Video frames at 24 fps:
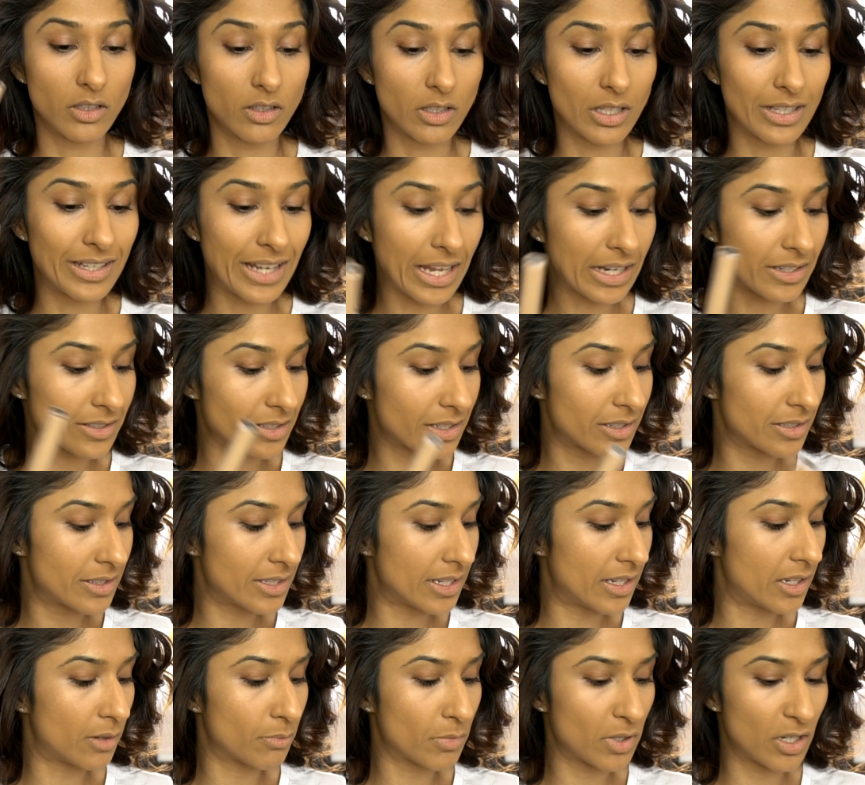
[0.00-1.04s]
The next
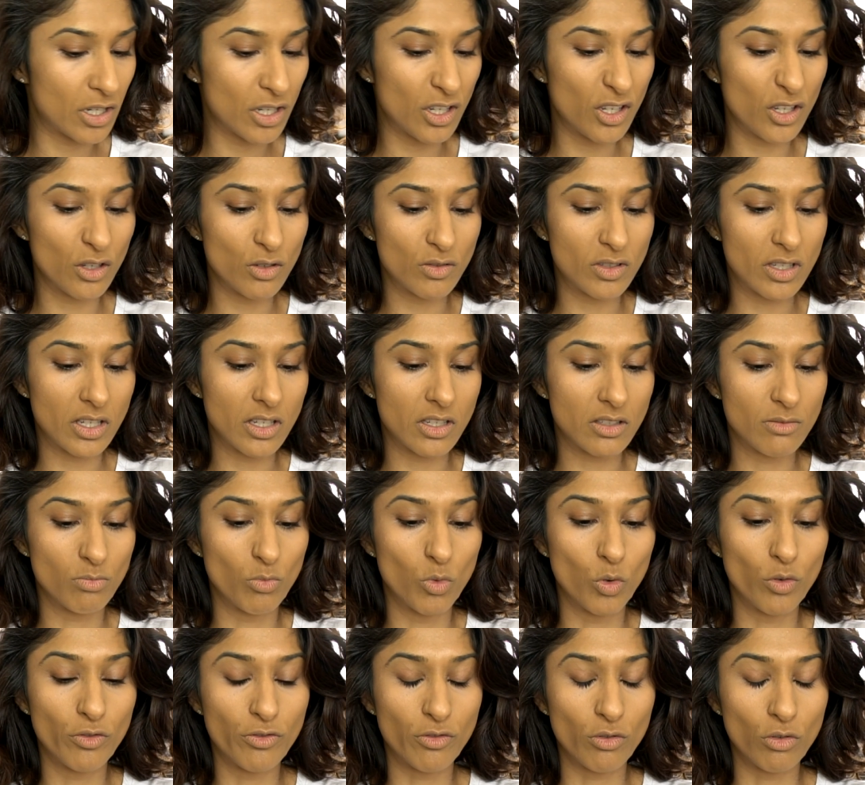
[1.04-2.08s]
concealer I'm going to use is
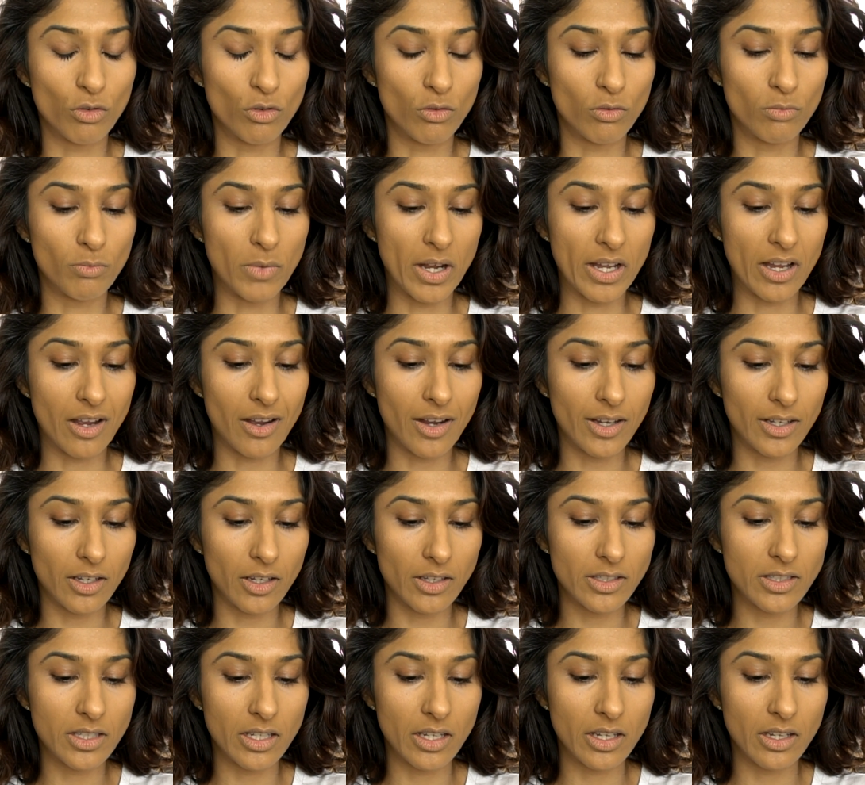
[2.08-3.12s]
more for my
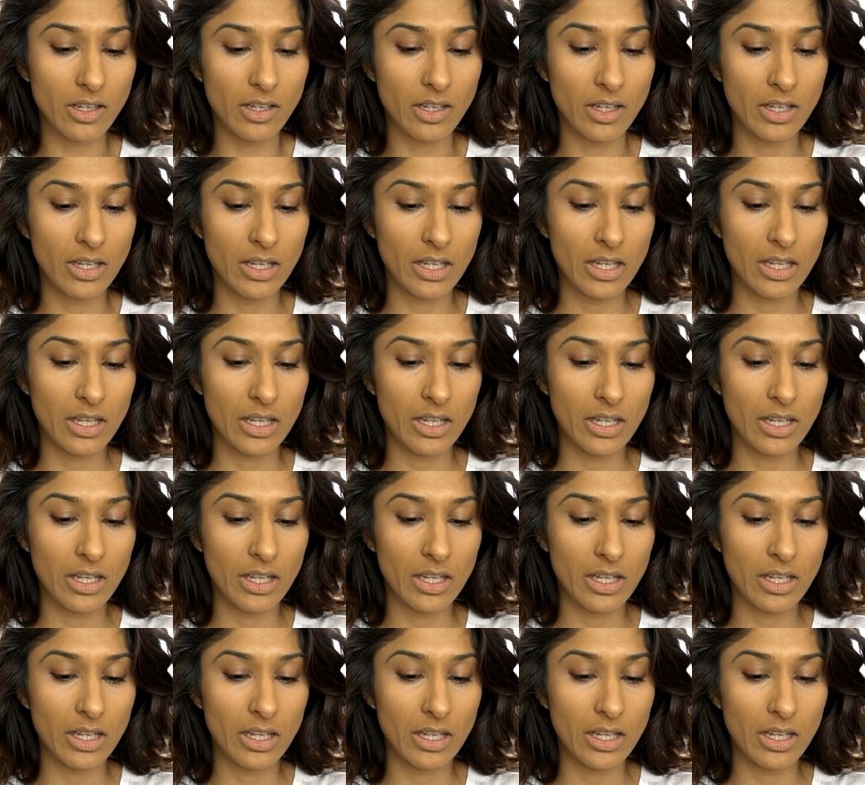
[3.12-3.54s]
highlighting.